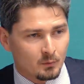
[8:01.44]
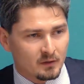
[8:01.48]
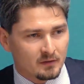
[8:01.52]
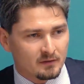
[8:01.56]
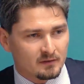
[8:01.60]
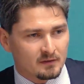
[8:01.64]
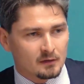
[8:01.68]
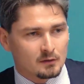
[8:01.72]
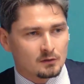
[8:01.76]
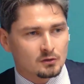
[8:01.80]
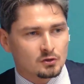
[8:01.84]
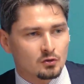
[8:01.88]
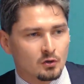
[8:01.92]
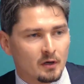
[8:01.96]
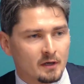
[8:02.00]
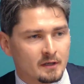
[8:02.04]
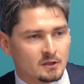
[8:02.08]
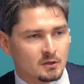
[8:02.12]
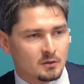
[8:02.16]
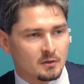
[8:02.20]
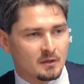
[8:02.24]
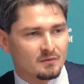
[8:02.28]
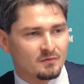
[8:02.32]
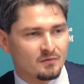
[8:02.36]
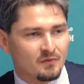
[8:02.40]
but we're still
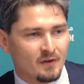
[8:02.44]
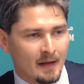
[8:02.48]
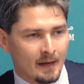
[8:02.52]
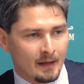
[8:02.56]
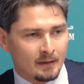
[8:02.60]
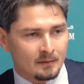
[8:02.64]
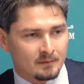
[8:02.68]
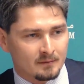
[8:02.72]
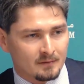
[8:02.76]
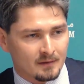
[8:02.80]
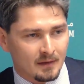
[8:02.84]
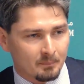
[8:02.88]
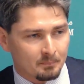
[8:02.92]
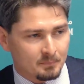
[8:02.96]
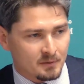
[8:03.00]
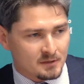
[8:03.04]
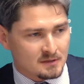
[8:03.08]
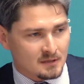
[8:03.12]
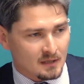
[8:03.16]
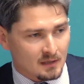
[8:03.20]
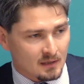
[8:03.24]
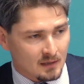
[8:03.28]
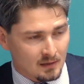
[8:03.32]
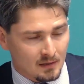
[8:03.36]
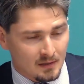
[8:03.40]
trying to advance that
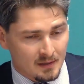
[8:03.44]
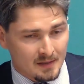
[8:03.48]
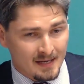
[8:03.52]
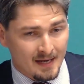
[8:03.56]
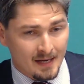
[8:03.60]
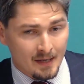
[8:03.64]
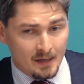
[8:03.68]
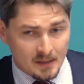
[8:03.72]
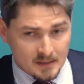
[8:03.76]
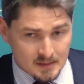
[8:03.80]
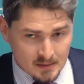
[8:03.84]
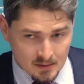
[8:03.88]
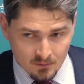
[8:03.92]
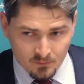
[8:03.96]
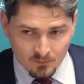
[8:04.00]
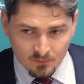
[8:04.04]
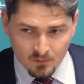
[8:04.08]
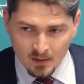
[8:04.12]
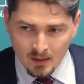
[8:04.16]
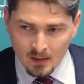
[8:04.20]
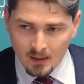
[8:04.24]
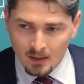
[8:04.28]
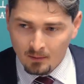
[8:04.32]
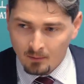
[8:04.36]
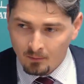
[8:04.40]
particular
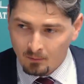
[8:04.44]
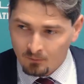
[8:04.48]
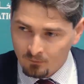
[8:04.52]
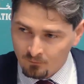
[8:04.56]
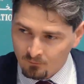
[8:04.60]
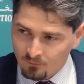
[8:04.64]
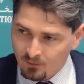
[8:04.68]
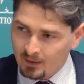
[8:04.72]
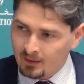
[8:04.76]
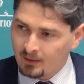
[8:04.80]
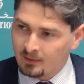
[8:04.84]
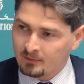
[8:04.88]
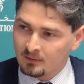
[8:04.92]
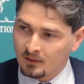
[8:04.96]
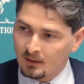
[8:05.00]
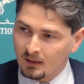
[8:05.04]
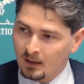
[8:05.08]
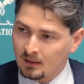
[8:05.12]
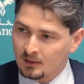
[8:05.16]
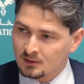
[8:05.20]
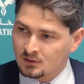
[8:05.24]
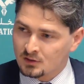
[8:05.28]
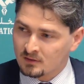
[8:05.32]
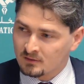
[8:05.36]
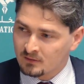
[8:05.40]
narrative via
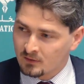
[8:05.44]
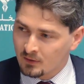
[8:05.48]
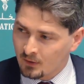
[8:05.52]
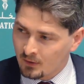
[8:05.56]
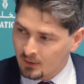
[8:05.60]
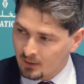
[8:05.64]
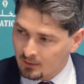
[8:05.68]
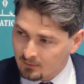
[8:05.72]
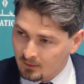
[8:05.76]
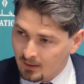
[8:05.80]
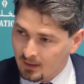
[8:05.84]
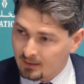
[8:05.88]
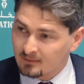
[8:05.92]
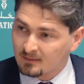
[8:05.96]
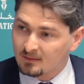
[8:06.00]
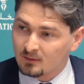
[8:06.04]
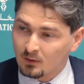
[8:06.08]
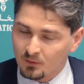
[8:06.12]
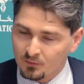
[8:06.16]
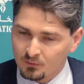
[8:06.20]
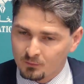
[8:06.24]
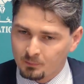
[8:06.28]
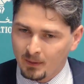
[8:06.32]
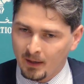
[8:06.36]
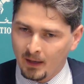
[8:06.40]
Al Jazeera and
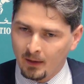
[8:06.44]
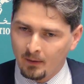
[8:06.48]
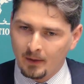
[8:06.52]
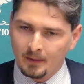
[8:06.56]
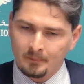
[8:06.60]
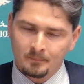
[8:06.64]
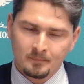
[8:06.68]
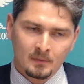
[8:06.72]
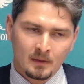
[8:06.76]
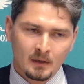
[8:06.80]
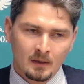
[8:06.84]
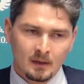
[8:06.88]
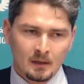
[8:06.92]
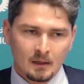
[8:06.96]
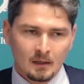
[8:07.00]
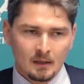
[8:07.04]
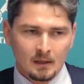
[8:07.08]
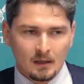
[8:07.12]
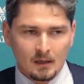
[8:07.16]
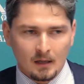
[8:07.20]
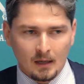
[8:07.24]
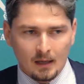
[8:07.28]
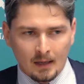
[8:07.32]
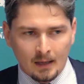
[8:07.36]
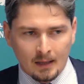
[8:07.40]
soft power.
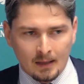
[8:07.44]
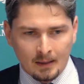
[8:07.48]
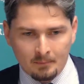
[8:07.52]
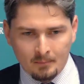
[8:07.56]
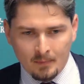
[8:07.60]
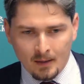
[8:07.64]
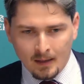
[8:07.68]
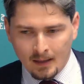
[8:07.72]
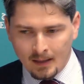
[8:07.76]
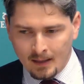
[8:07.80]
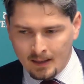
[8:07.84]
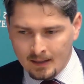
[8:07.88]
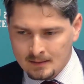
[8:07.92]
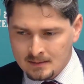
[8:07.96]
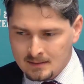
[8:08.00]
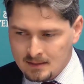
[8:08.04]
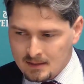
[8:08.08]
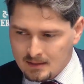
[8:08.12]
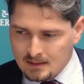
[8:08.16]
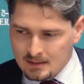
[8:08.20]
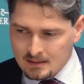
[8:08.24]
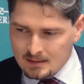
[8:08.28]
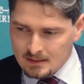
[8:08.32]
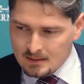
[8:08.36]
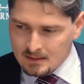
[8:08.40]

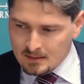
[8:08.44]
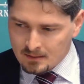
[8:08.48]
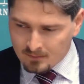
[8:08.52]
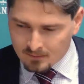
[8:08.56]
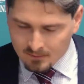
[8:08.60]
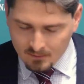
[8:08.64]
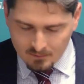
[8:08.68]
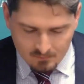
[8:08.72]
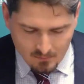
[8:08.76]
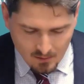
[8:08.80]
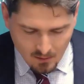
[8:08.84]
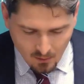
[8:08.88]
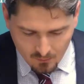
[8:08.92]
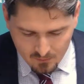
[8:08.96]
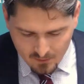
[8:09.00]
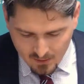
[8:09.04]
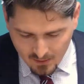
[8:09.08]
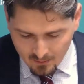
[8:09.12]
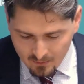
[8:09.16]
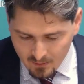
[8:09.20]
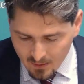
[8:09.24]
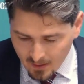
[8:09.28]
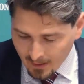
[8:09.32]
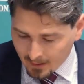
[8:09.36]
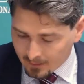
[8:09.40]
And on
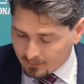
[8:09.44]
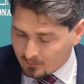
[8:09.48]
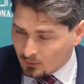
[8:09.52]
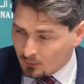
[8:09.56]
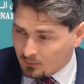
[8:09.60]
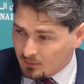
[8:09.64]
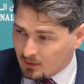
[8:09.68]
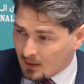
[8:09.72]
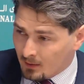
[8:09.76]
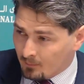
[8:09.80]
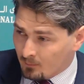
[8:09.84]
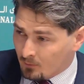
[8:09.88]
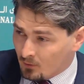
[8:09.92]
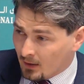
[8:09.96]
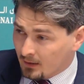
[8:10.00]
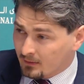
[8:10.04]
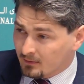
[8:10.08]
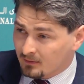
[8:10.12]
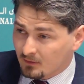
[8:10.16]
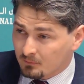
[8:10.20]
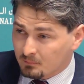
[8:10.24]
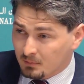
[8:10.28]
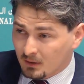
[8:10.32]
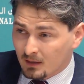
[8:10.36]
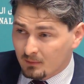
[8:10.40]
the other hand, though, the
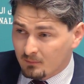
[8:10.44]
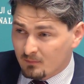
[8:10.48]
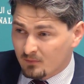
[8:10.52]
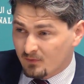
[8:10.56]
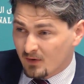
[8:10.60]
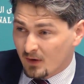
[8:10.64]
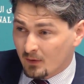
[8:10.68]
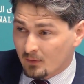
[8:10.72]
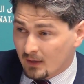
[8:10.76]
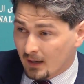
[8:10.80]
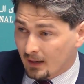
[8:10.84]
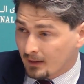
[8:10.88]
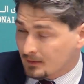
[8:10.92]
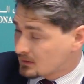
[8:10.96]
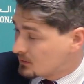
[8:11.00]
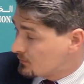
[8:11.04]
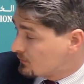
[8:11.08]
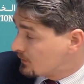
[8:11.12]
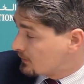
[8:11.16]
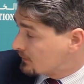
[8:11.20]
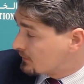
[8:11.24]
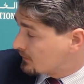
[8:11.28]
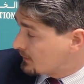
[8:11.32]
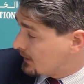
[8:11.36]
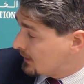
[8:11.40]
Emiratis have become very
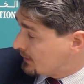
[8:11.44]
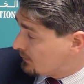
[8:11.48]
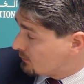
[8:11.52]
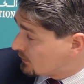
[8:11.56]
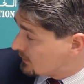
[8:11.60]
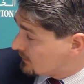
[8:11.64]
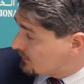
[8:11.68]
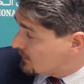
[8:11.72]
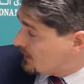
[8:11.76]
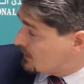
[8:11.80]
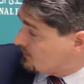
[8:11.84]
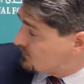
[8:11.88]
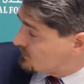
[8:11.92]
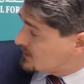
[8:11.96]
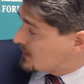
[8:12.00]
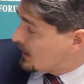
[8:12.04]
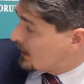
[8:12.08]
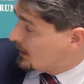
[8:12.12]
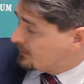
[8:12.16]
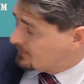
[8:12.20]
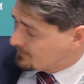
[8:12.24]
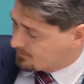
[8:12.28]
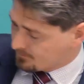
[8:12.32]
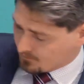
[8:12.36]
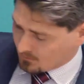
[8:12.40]
activist. And what they have
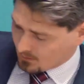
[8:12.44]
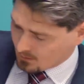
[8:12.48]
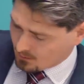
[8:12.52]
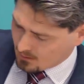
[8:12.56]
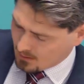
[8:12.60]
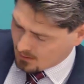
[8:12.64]
done